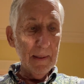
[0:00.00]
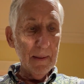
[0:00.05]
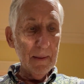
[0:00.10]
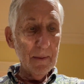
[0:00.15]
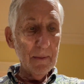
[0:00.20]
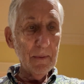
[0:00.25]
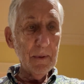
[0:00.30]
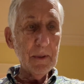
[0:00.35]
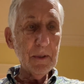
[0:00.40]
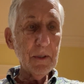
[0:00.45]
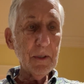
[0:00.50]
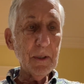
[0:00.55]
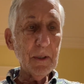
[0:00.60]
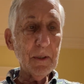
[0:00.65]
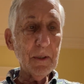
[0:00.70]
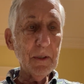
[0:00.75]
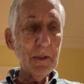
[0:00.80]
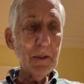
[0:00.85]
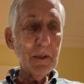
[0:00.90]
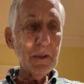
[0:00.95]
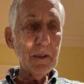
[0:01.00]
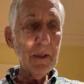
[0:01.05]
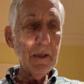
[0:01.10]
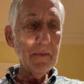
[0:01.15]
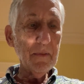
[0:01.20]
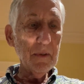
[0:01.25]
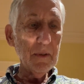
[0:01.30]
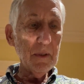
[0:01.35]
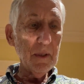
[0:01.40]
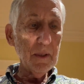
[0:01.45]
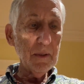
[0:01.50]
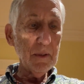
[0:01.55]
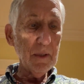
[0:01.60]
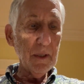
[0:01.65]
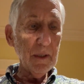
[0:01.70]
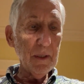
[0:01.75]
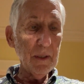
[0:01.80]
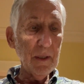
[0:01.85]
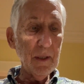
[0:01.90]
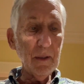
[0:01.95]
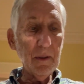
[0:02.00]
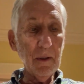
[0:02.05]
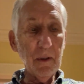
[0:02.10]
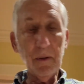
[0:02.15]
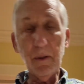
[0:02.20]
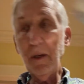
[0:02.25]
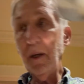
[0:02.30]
167. I take it out. Okay,